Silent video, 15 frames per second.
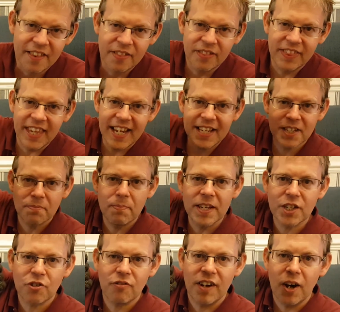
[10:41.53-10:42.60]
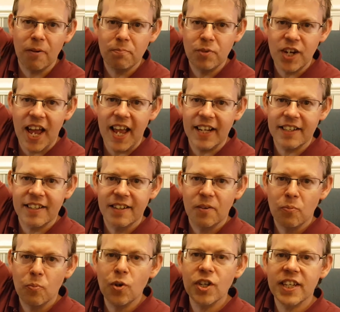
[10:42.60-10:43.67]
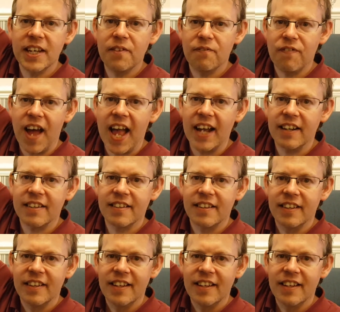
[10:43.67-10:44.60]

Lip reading: This mystery object was in fact